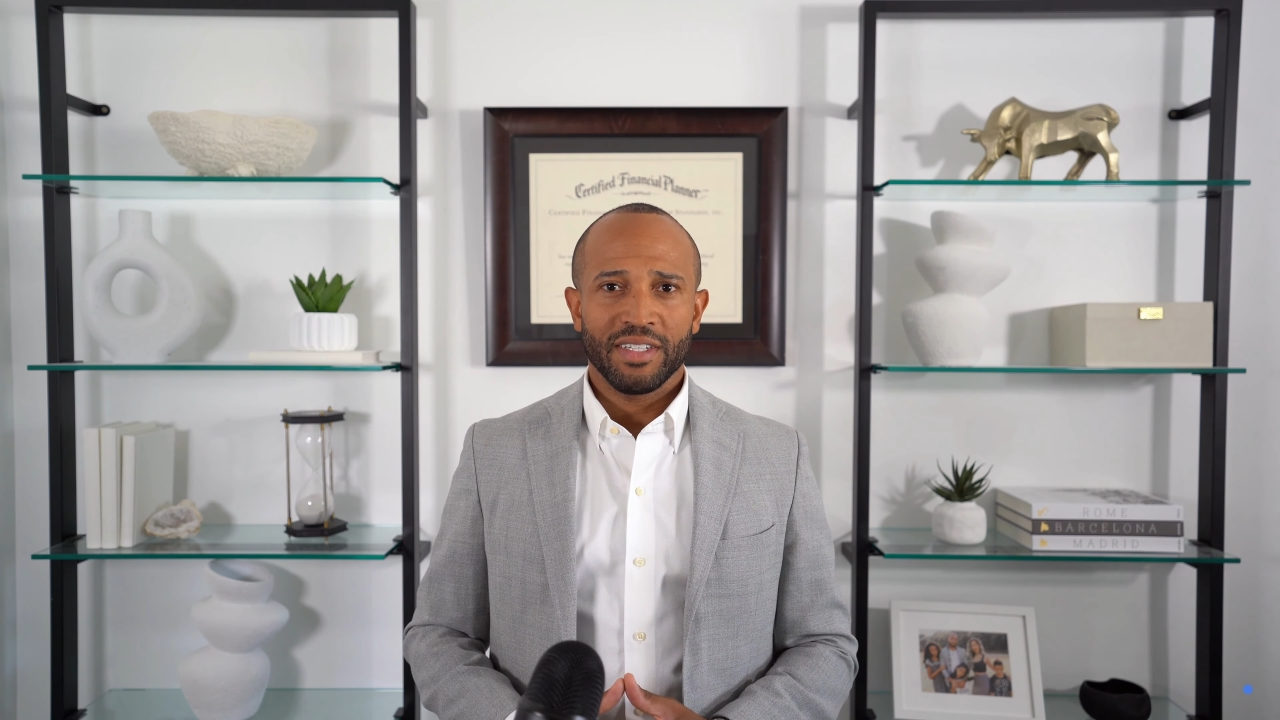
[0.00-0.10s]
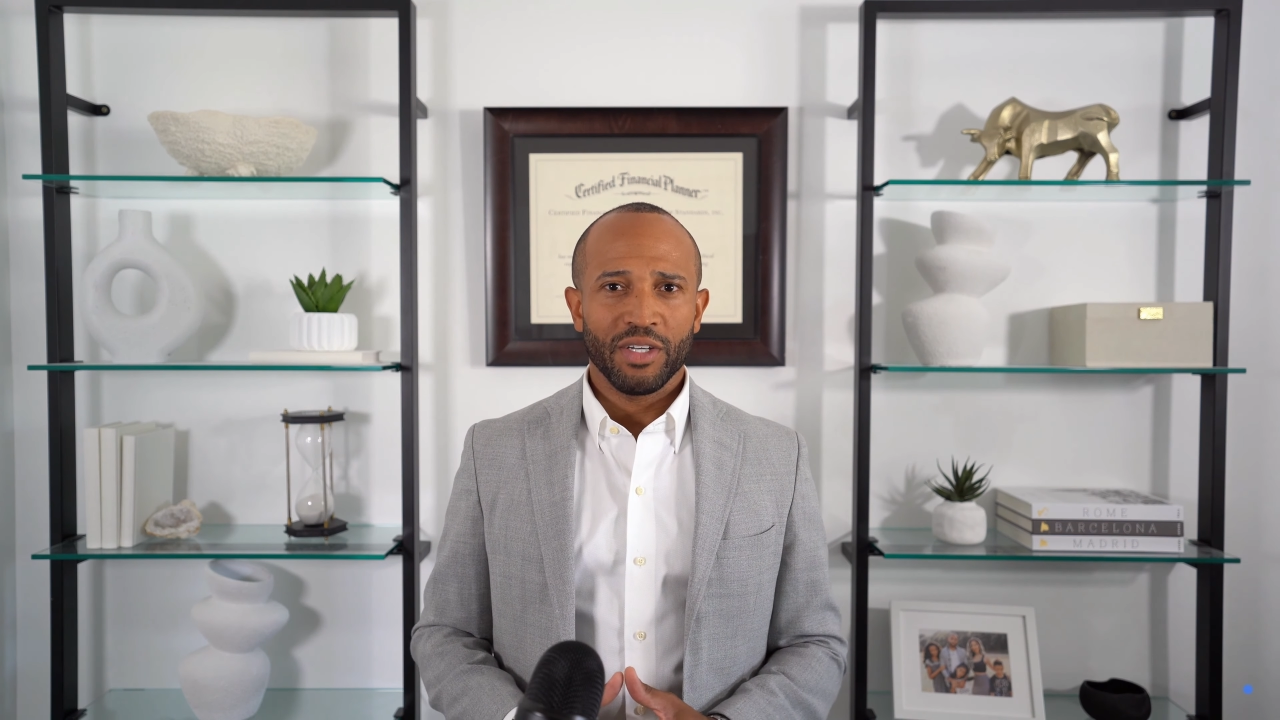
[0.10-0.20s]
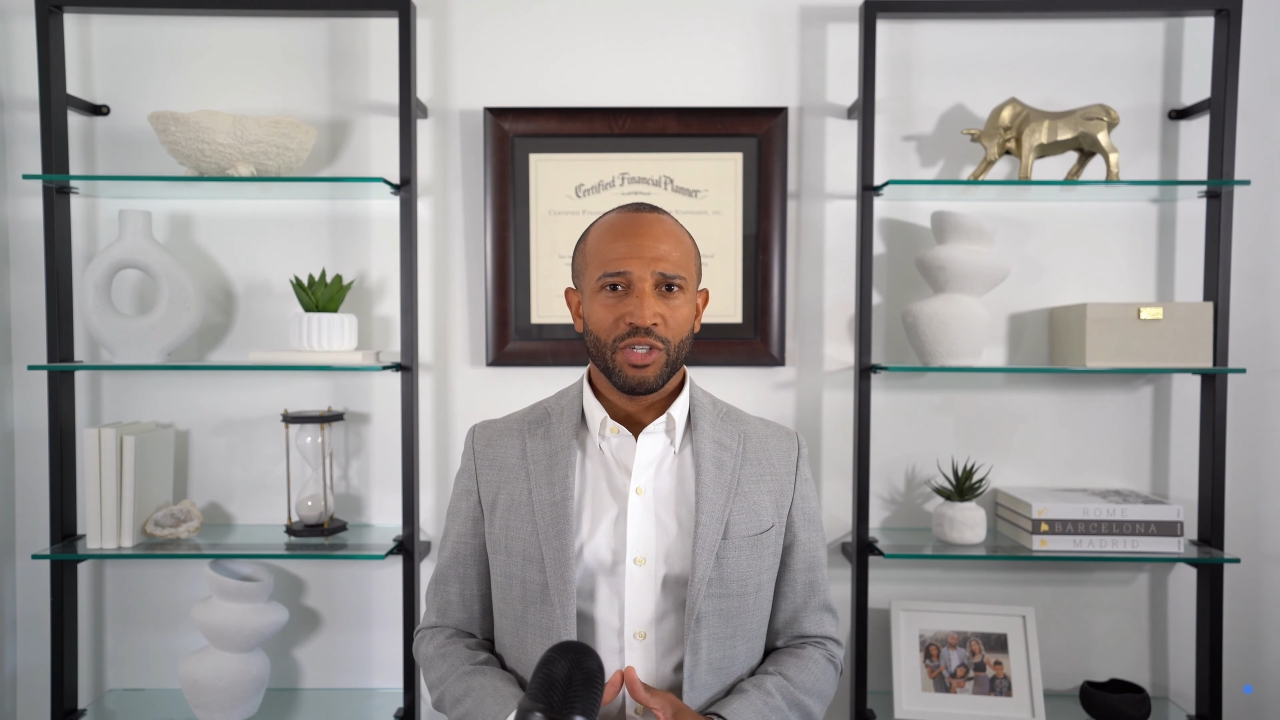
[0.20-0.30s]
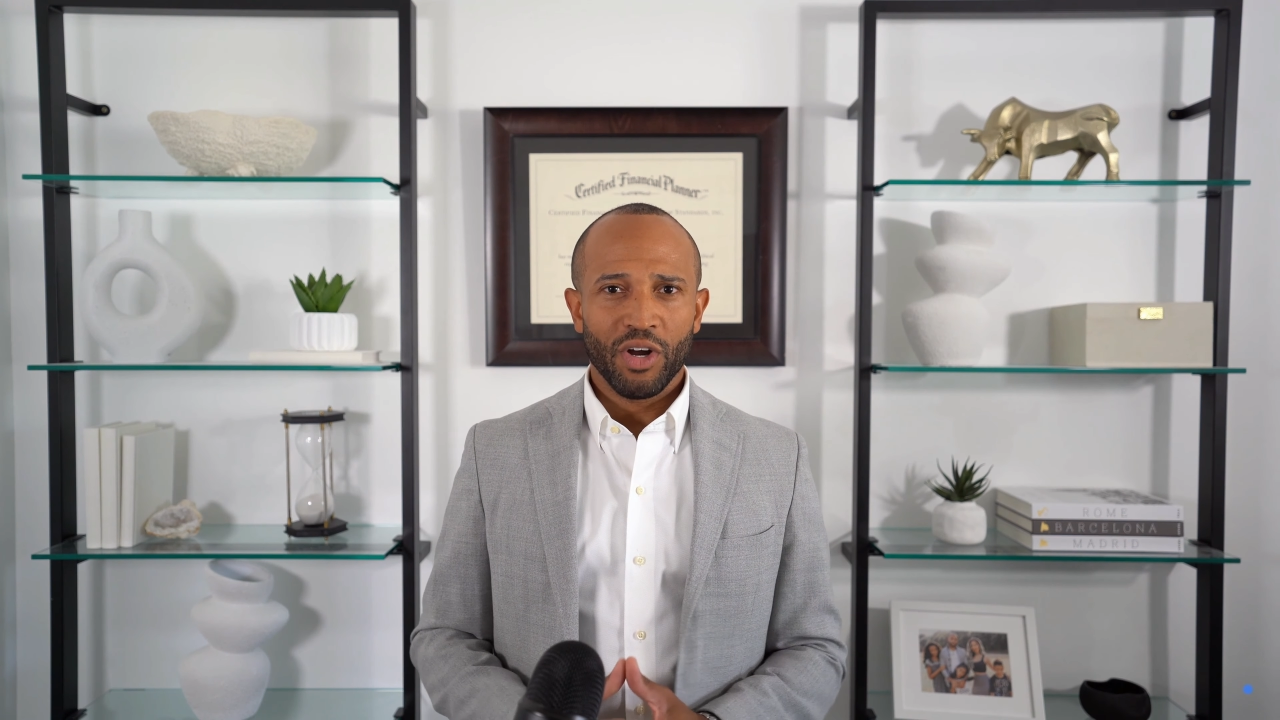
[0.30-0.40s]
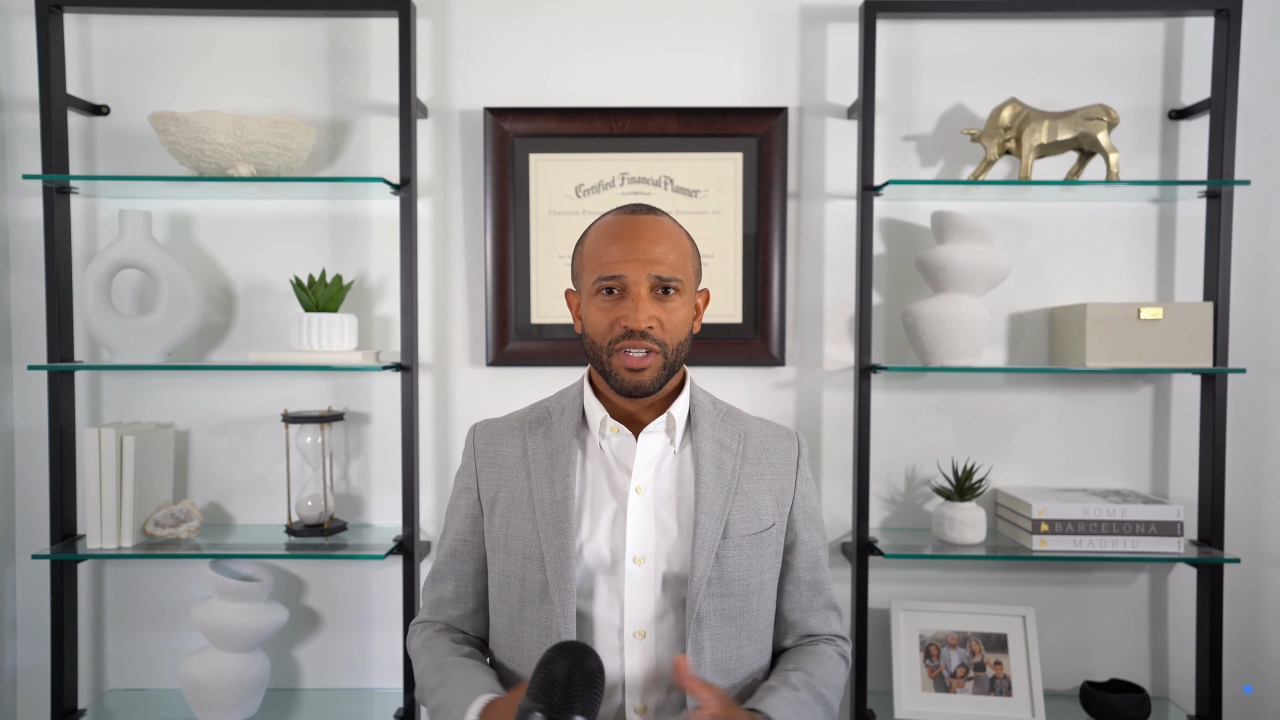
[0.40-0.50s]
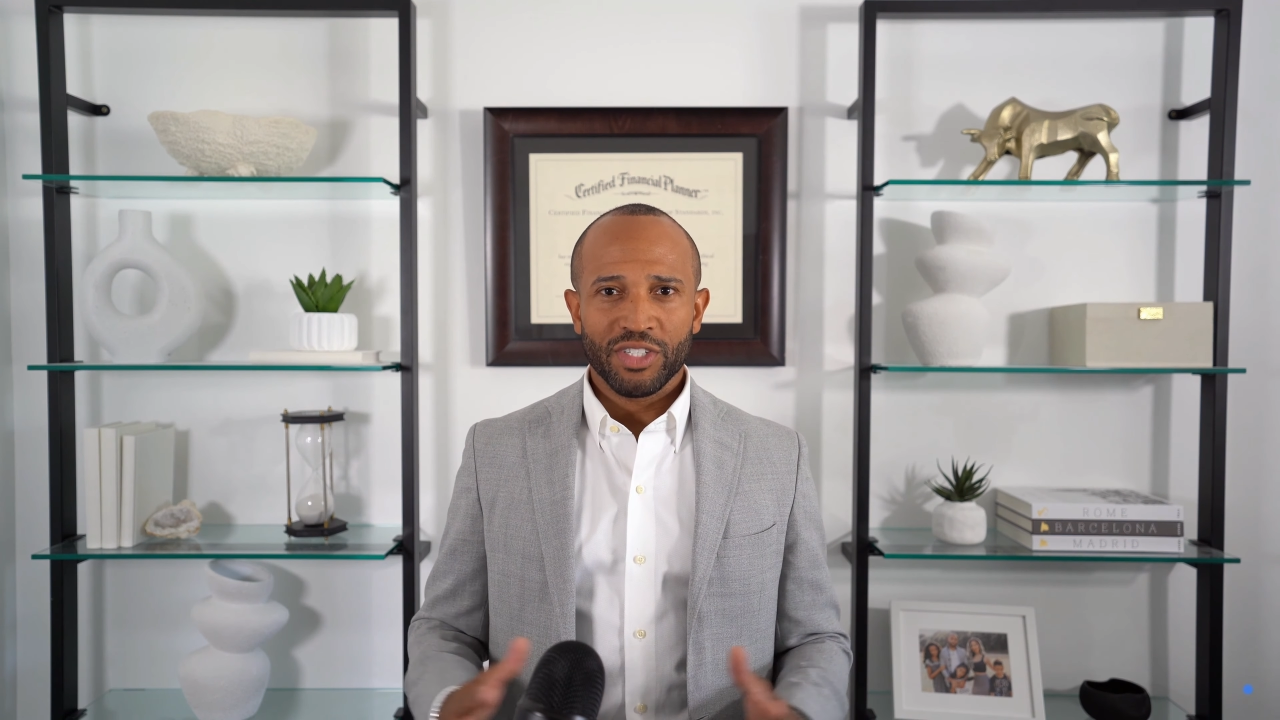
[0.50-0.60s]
a large